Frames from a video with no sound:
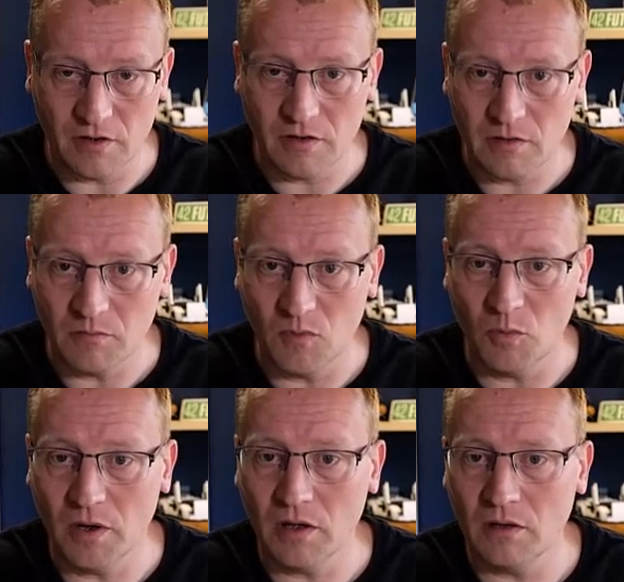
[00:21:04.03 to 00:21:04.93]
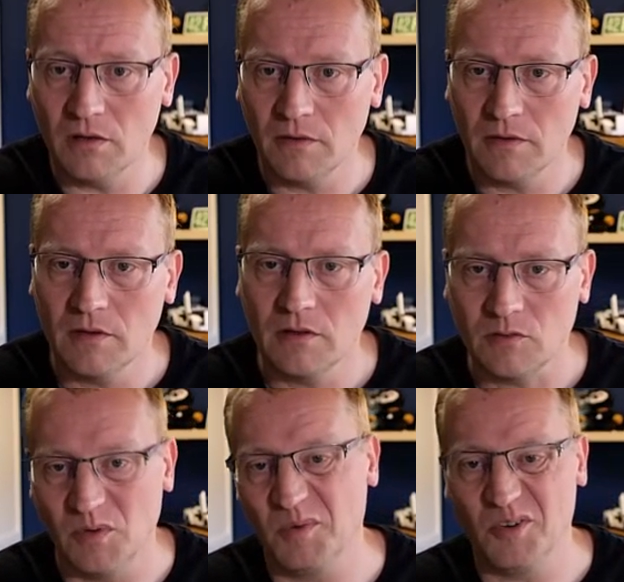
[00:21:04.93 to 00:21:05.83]
mobile. That's what
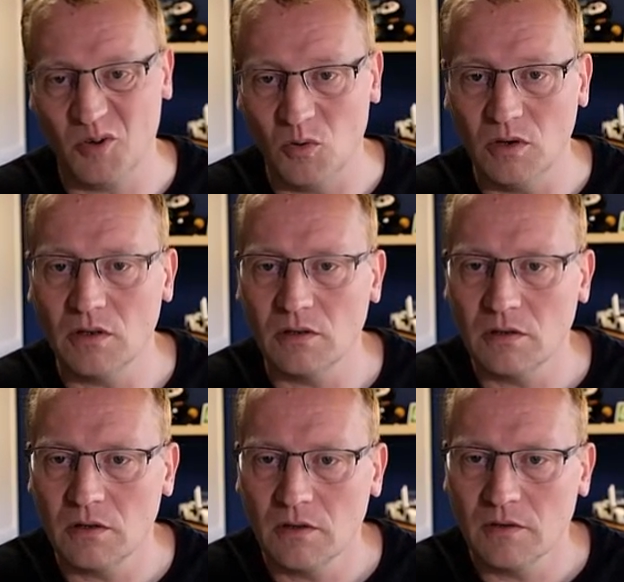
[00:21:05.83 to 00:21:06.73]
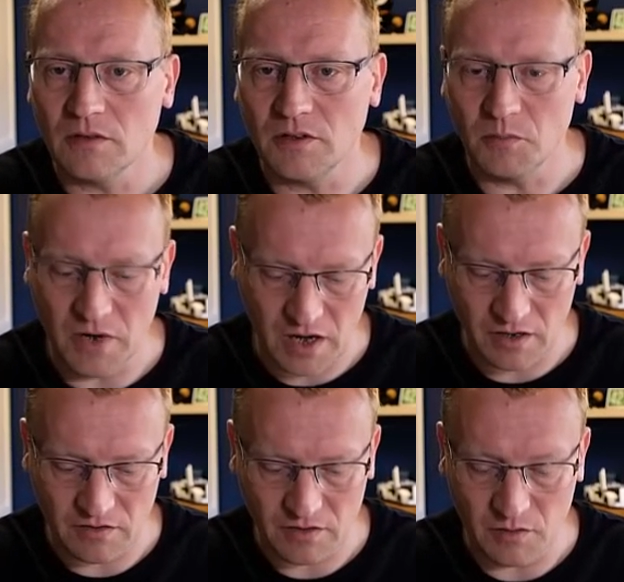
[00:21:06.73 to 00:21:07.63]
I'm going to call it. The domain
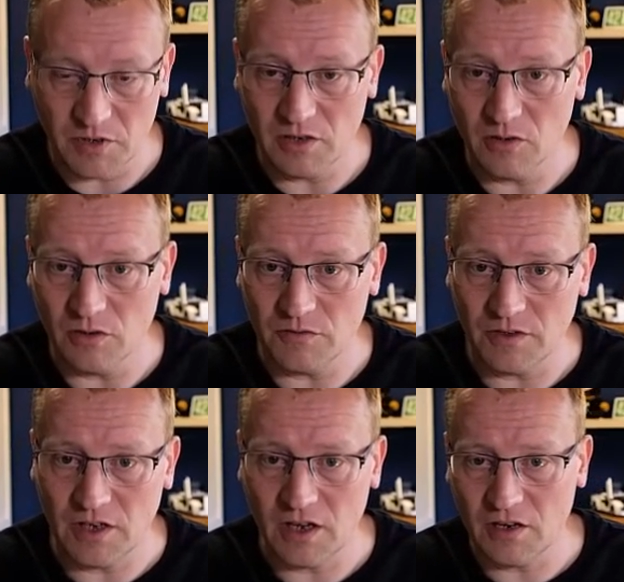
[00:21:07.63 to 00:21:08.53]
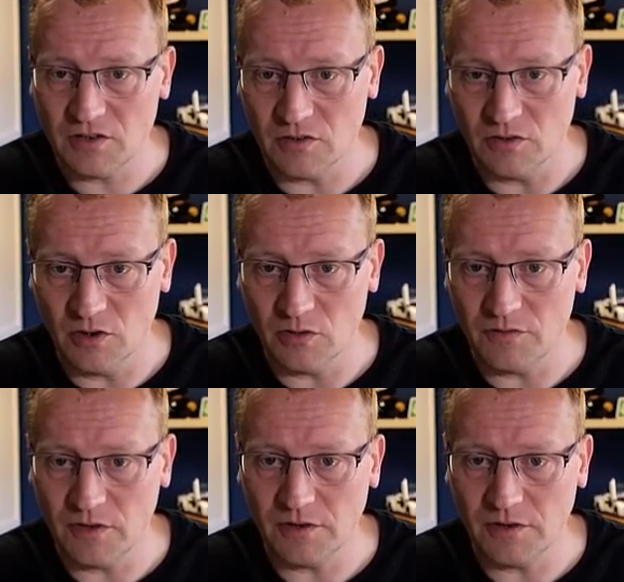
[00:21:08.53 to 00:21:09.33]
is going to be notification or notify.